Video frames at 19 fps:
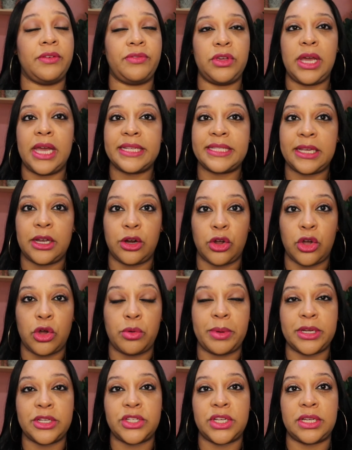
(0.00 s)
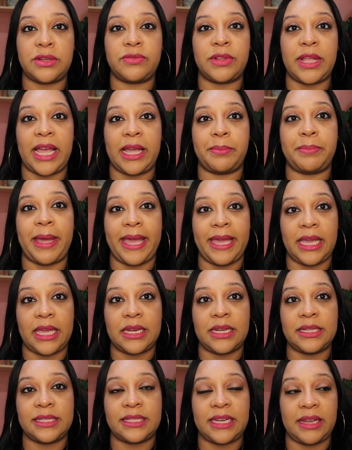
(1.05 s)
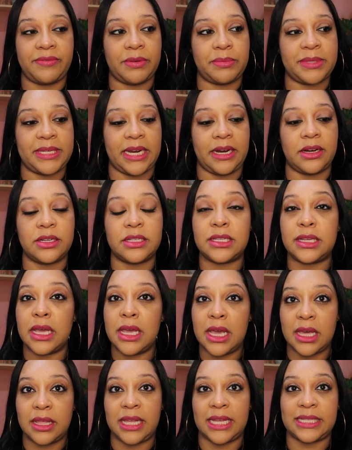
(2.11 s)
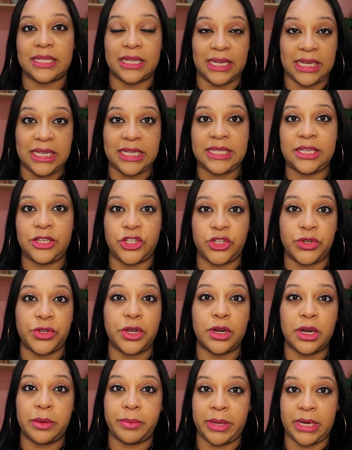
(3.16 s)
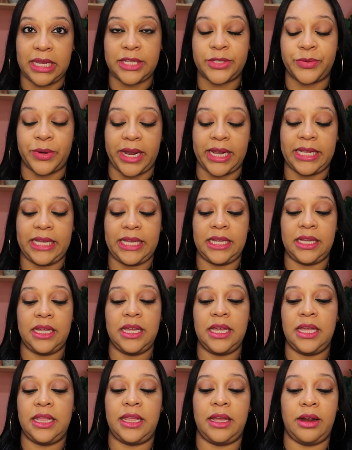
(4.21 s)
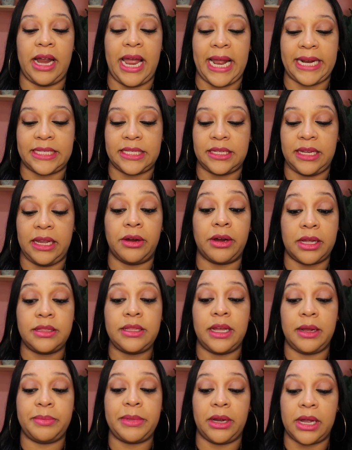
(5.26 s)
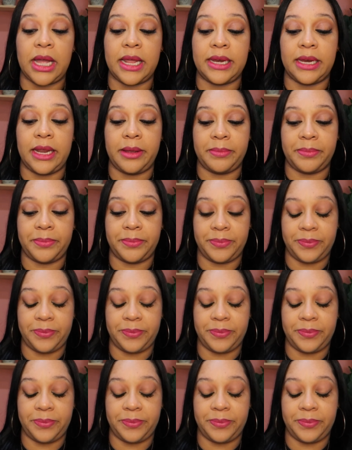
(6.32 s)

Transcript: If you guys hear a whole bunch of like banging and stuff upstairs, that's Lizzie Jr. and my niece Riley. They're acting, they're, they're up there cutting up.